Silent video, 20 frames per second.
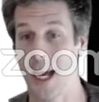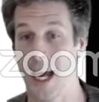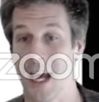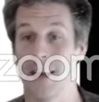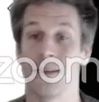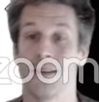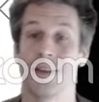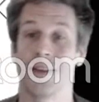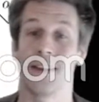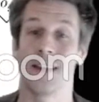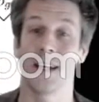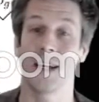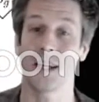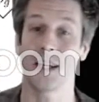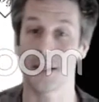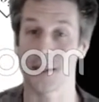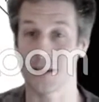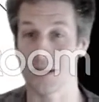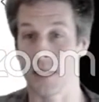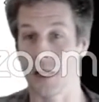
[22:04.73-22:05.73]
And
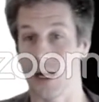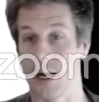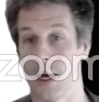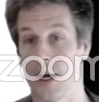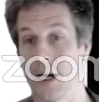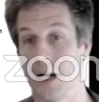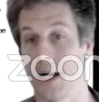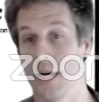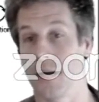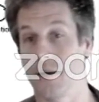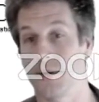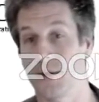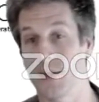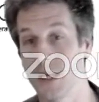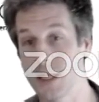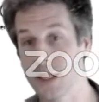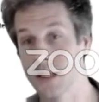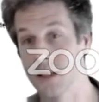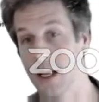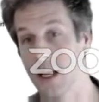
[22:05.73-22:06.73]
this
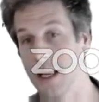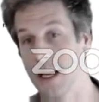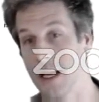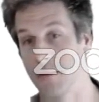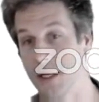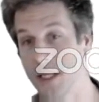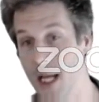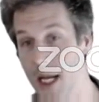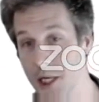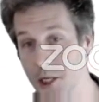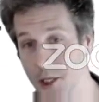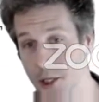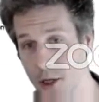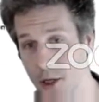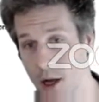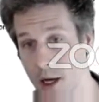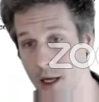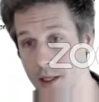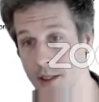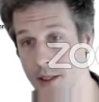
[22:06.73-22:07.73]
imitation
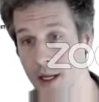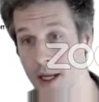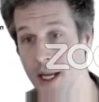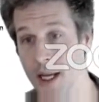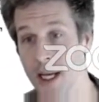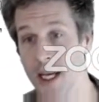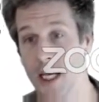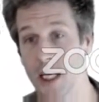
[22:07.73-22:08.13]
loss